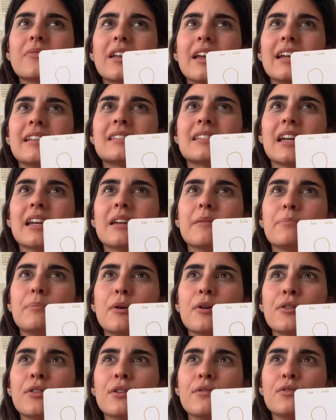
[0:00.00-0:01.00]
it's like
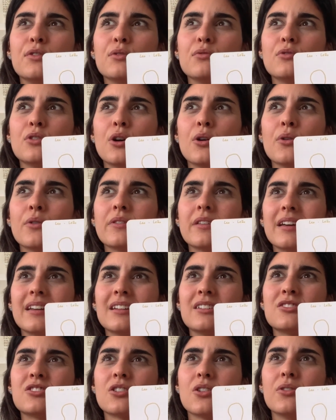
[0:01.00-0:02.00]
both of you know that
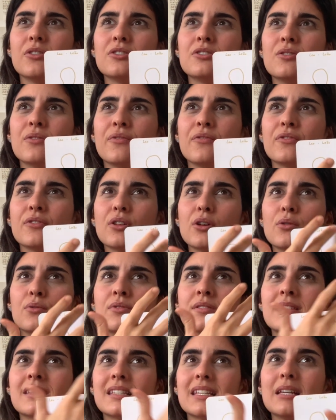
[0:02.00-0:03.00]
it's going to flow
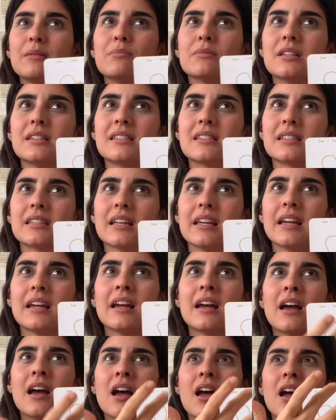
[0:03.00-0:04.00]
seamlessly
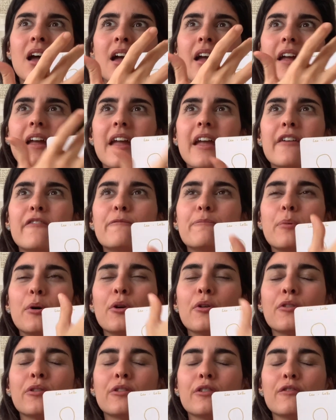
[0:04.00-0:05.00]
if
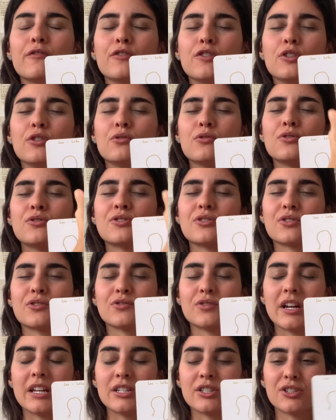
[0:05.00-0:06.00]
both of you
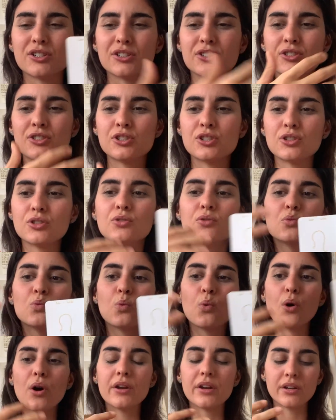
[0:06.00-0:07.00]
surrender to
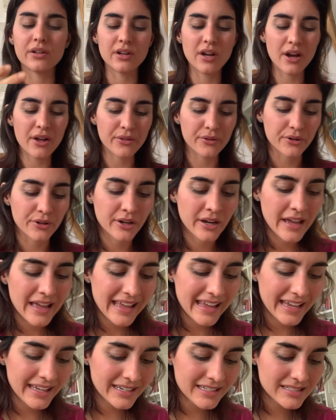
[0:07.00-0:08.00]
one another.
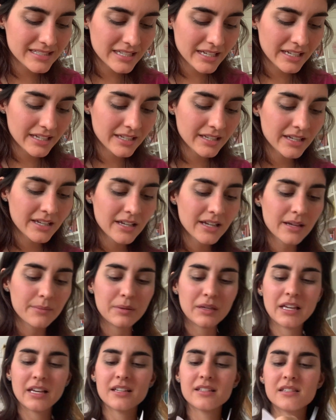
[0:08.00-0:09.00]
And it's like,
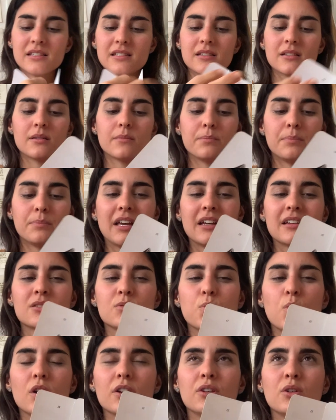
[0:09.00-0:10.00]
because
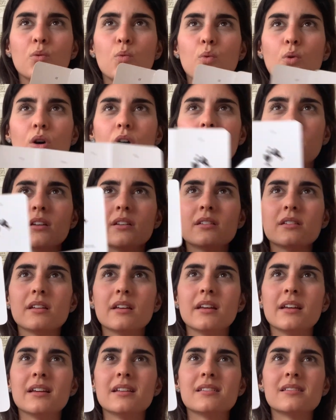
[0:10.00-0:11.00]
what you want
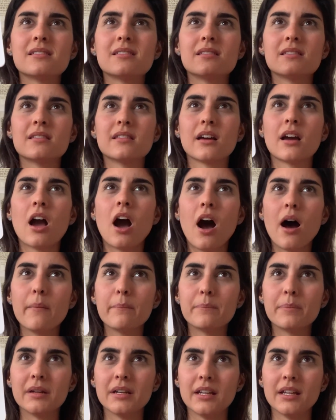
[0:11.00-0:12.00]
is the
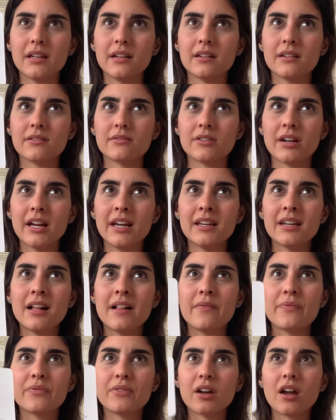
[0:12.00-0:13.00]
company, right?
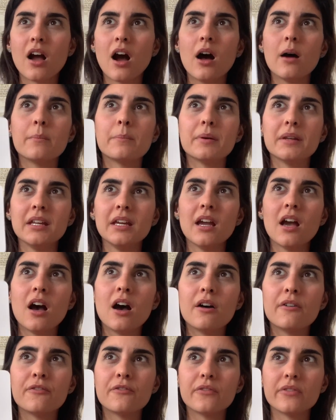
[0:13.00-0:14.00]
The company
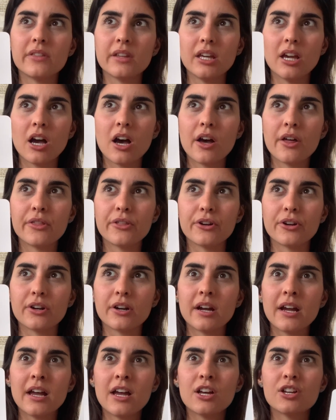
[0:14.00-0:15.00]
of the other.
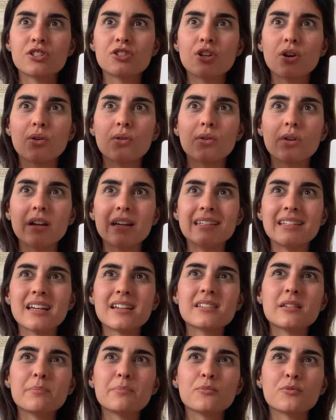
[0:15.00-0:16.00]
So it
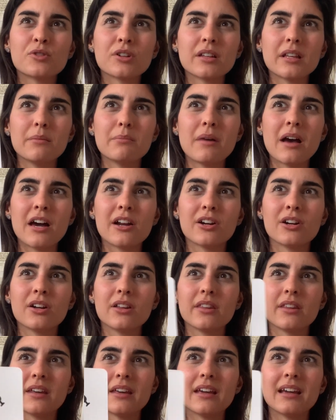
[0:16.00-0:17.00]
doesn't really matter
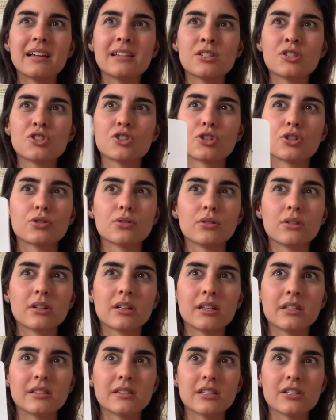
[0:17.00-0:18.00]
the external
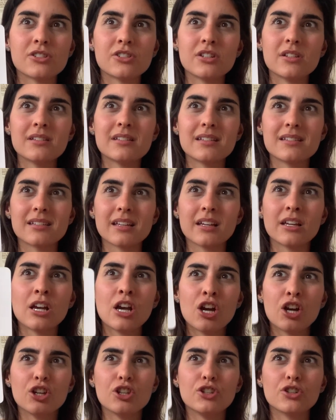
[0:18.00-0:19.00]
conditions. It's like
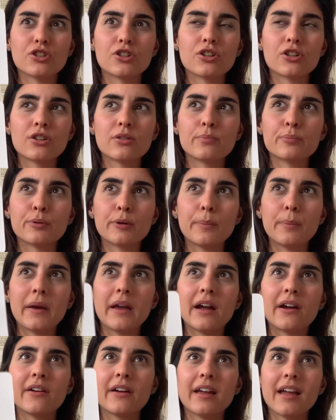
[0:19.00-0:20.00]
you're
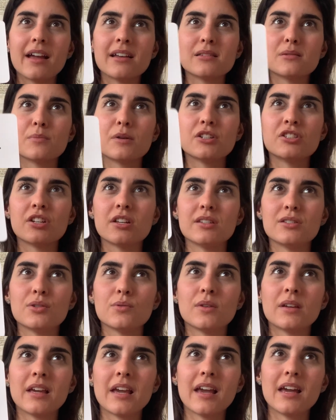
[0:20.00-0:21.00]
preparing as much as you
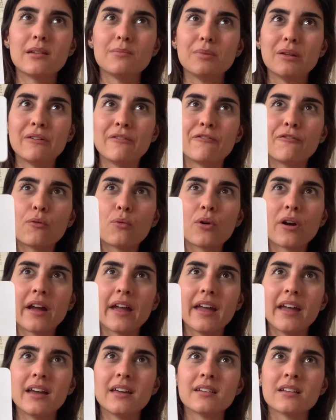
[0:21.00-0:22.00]
can
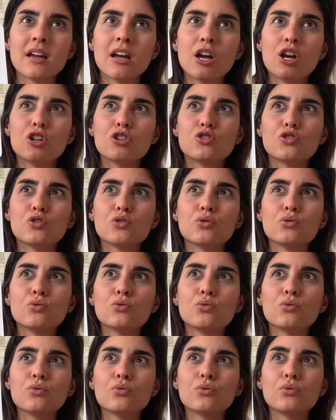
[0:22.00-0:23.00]
beforehand
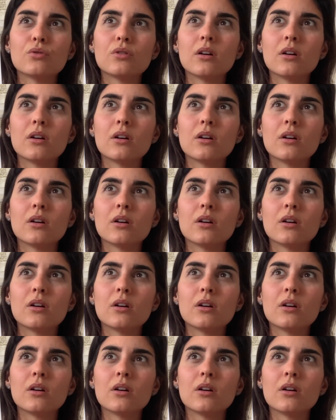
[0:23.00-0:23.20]
to